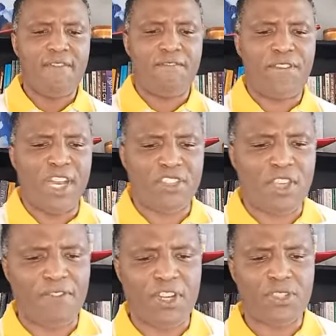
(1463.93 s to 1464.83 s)

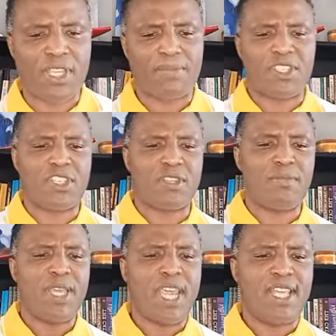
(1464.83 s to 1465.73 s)
Philosophical
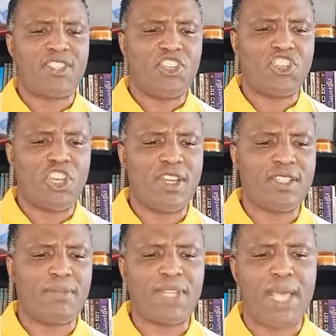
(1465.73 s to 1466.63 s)
skepticism is in turn
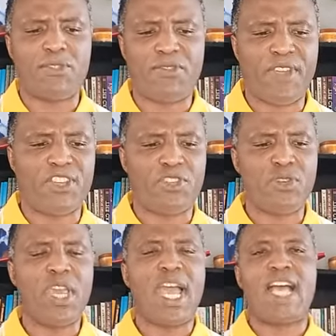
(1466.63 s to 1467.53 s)
sometimes referred to
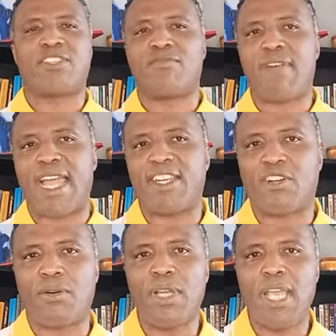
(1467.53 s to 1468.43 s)
as
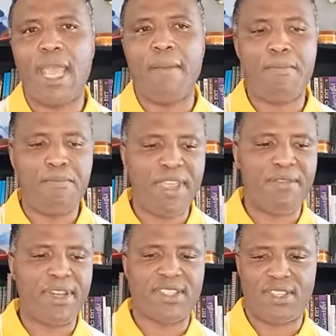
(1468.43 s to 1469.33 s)
radical
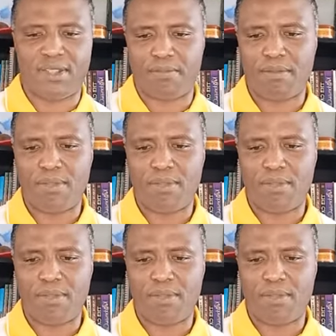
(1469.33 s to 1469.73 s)
empiricism.